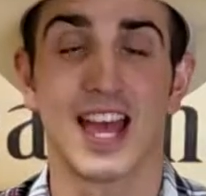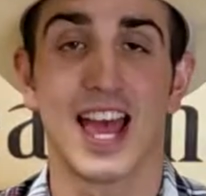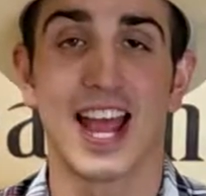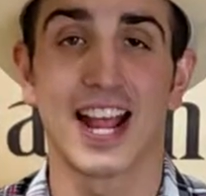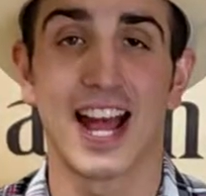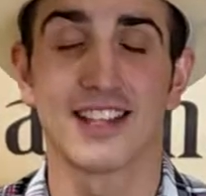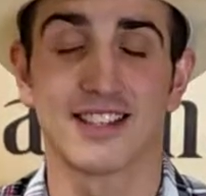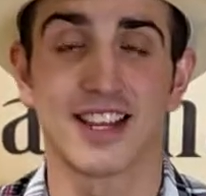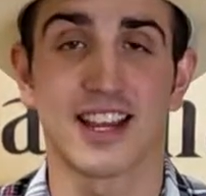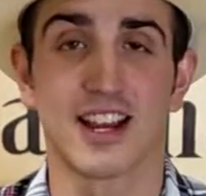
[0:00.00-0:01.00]
Hey guys,
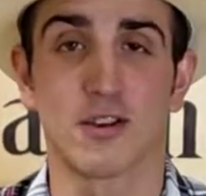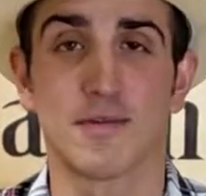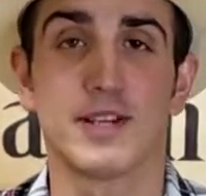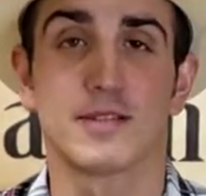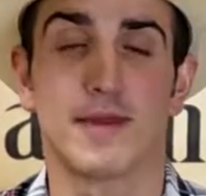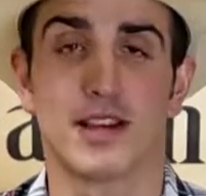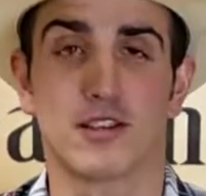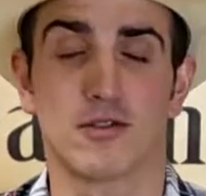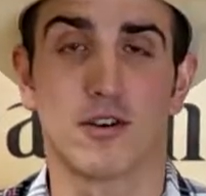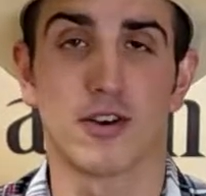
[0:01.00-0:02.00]
Nic here with
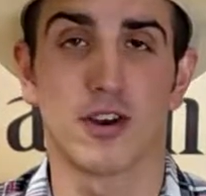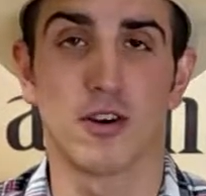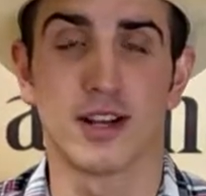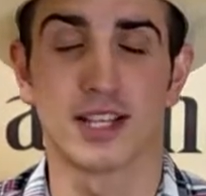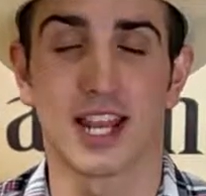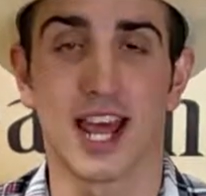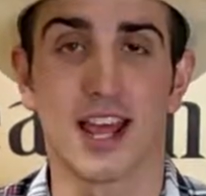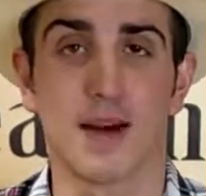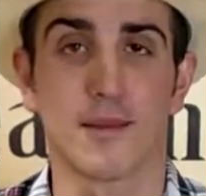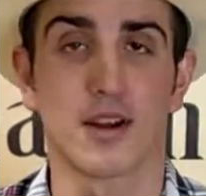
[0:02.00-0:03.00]
Beastmaster Rodeo and
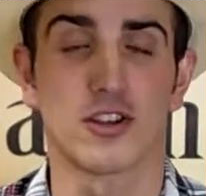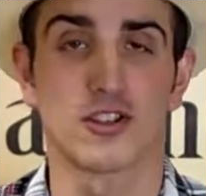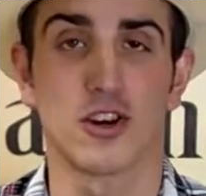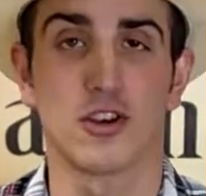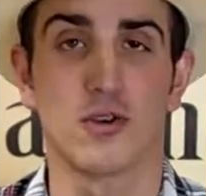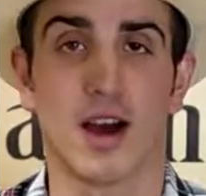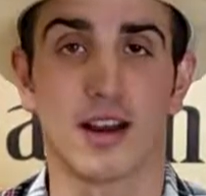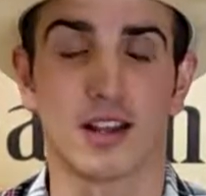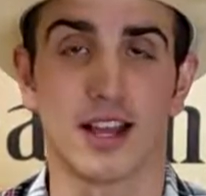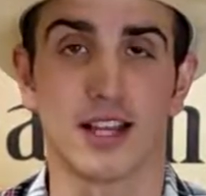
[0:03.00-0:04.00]
today I'm going to show you how
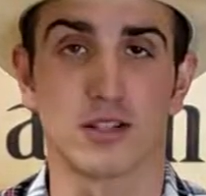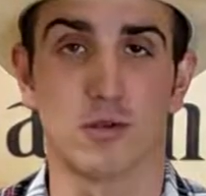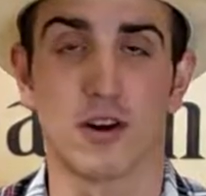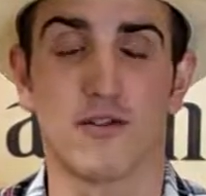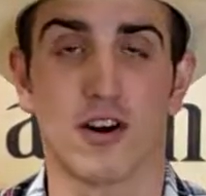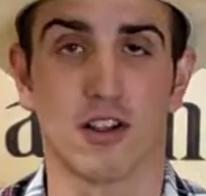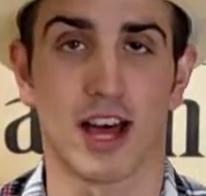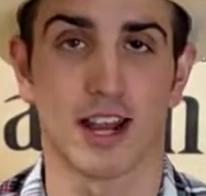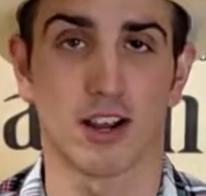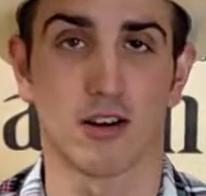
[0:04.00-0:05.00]
to lace one of our
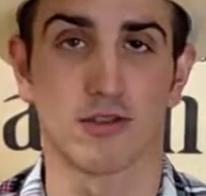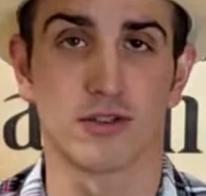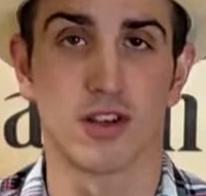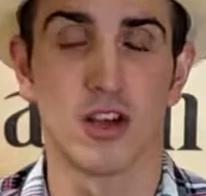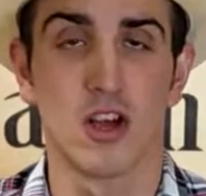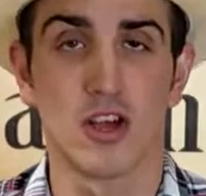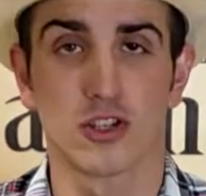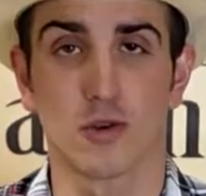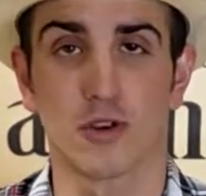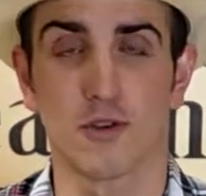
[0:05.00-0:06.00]
Latigos.
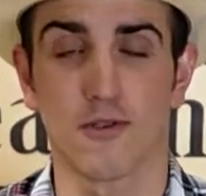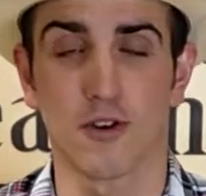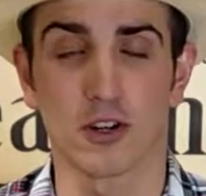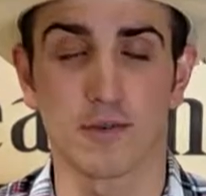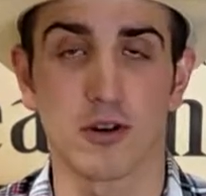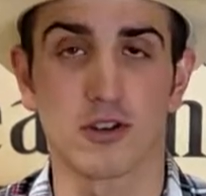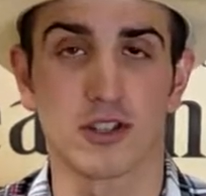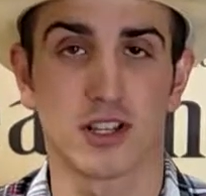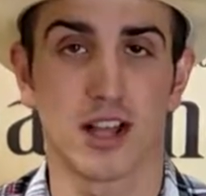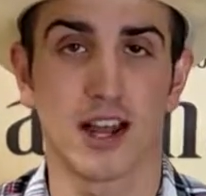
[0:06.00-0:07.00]
So when you first
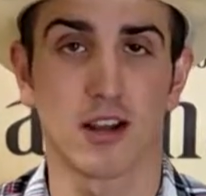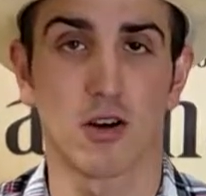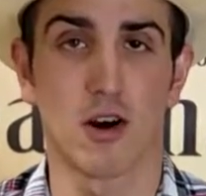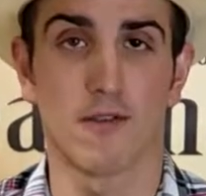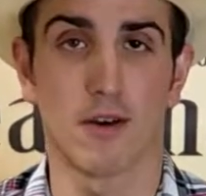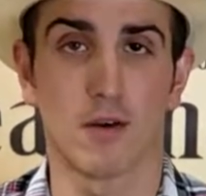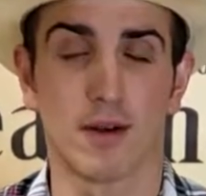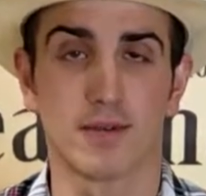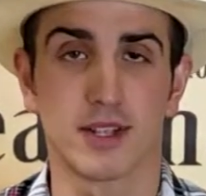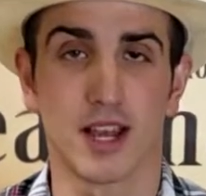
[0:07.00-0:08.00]
purchase a Latigo off our
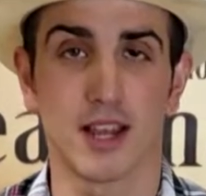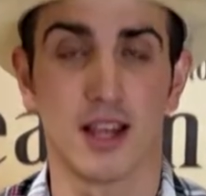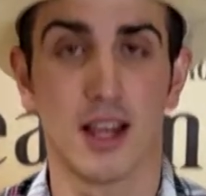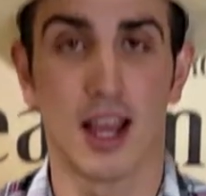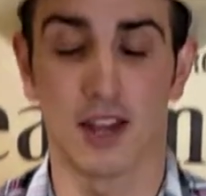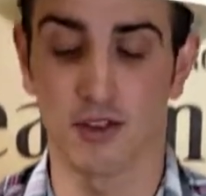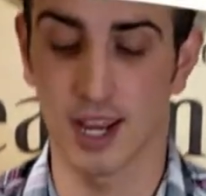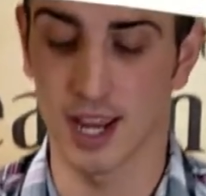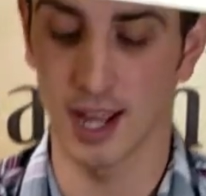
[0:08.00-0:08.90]
website and you get